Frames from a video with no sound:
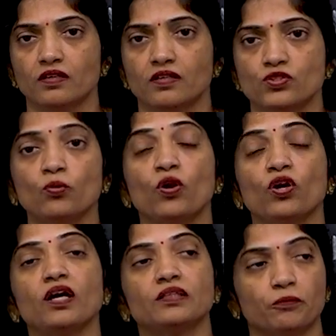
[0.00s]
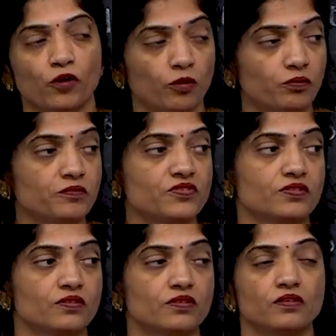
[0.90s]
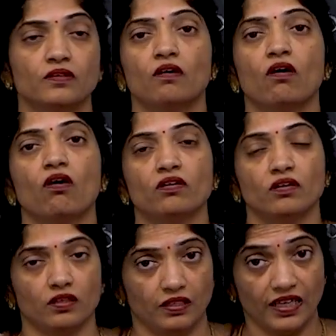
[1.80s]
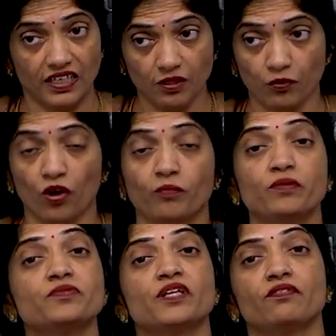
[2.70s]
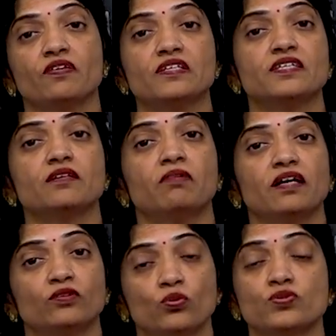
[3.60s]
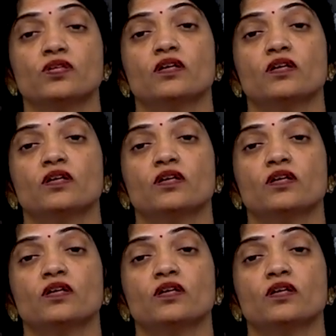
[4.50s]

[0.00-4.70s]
So what are the problems or any problems are facing by those